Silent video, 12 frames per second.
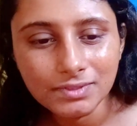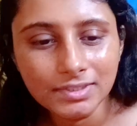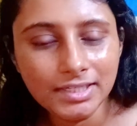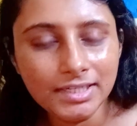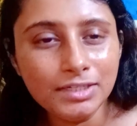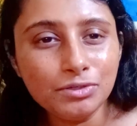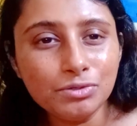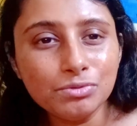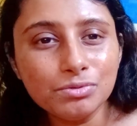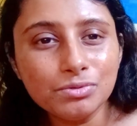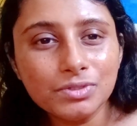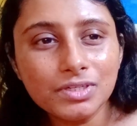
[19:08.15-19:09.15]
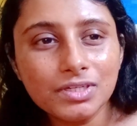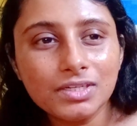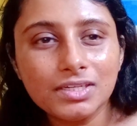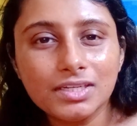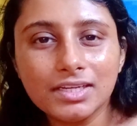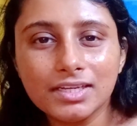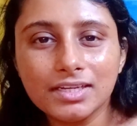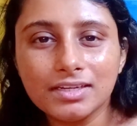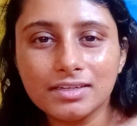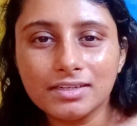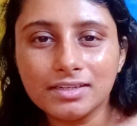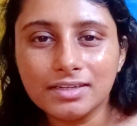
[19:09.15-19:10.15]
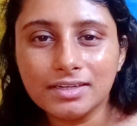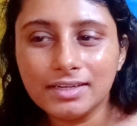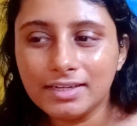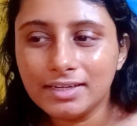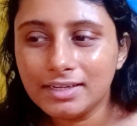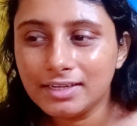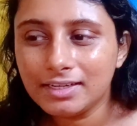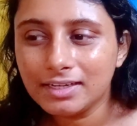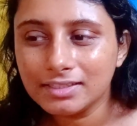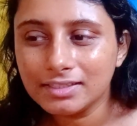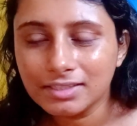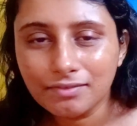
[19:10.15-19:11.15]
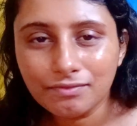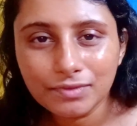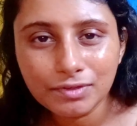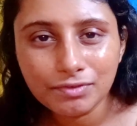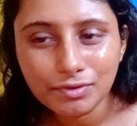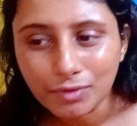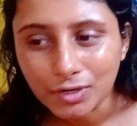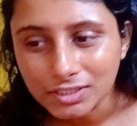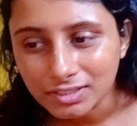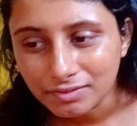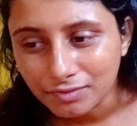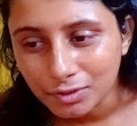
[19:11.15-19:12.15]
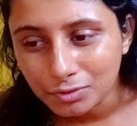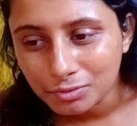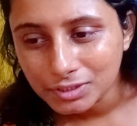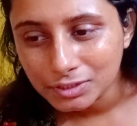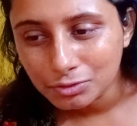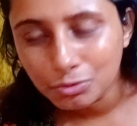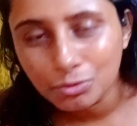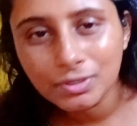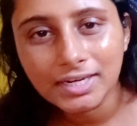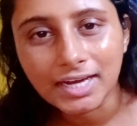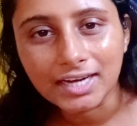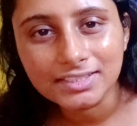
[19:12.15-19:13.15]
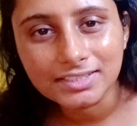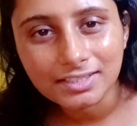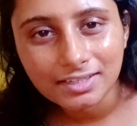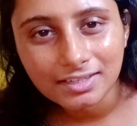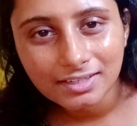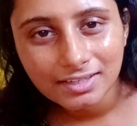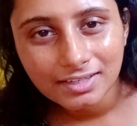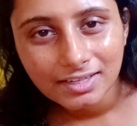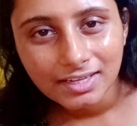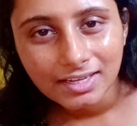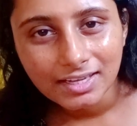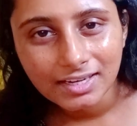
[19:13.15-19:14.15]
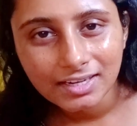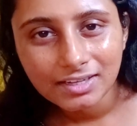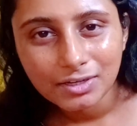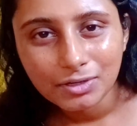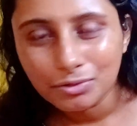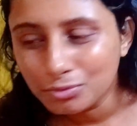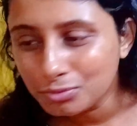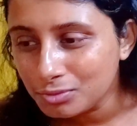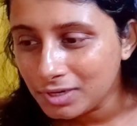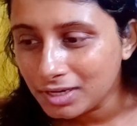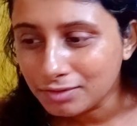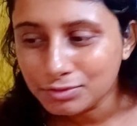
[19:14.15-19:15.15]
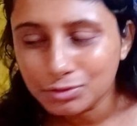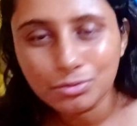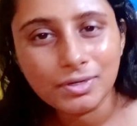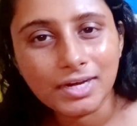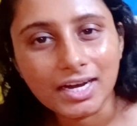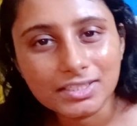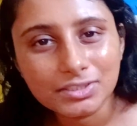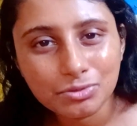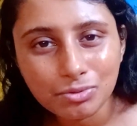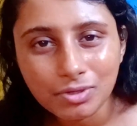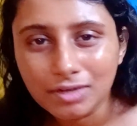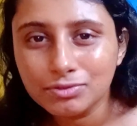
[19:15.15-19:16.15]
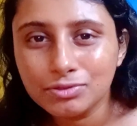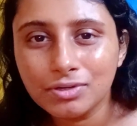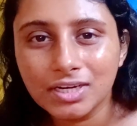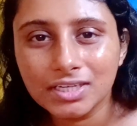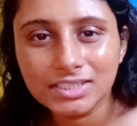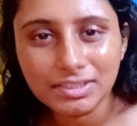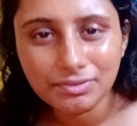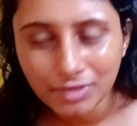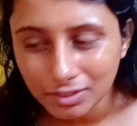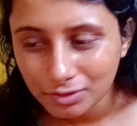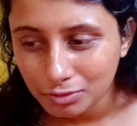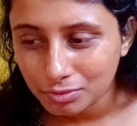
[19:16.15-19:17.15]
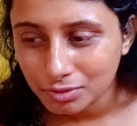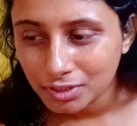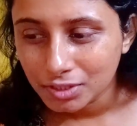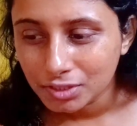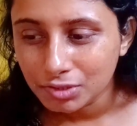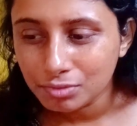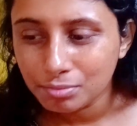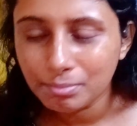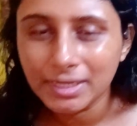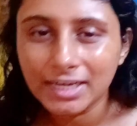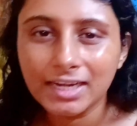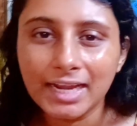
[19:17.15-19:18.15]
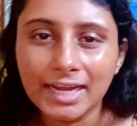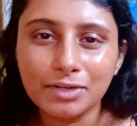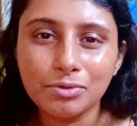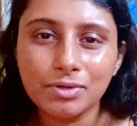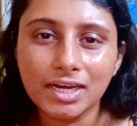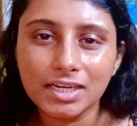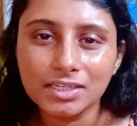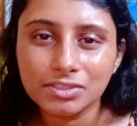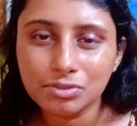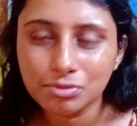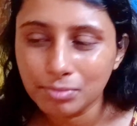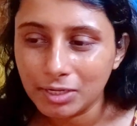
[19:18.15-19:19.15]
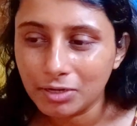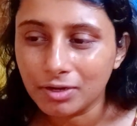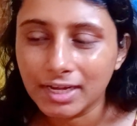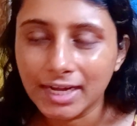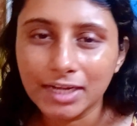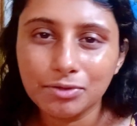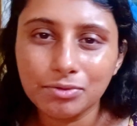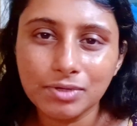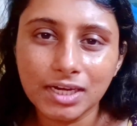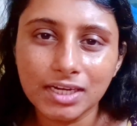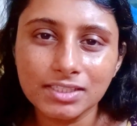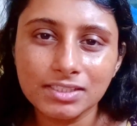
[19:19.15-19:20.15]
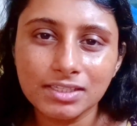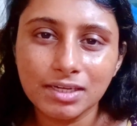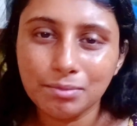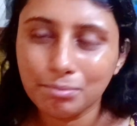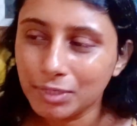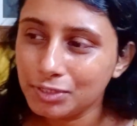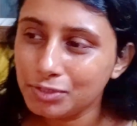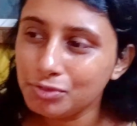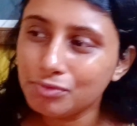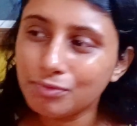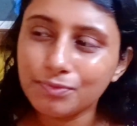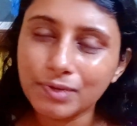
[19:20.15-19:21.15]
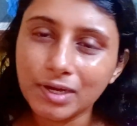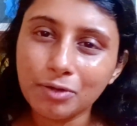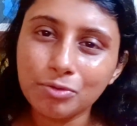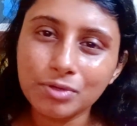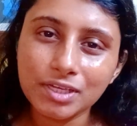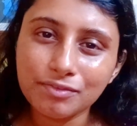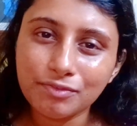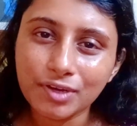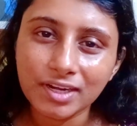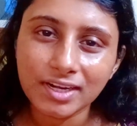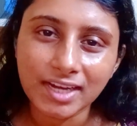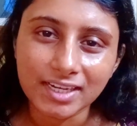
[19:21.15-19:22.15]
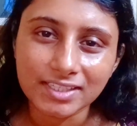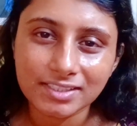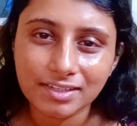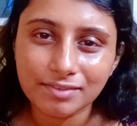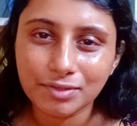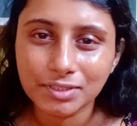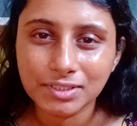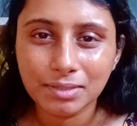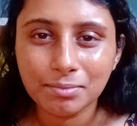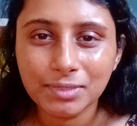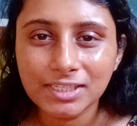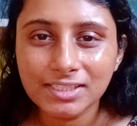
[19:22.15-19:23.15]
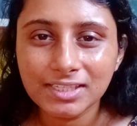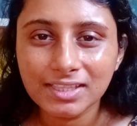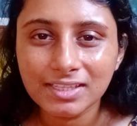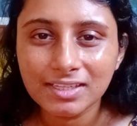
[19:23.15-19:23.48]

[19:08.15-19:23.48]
into you know some if you want someone who is good dancer, you know who loves to dance, even though you may like to dance, you may not like to dance, but you are looking for a dancer for some reason.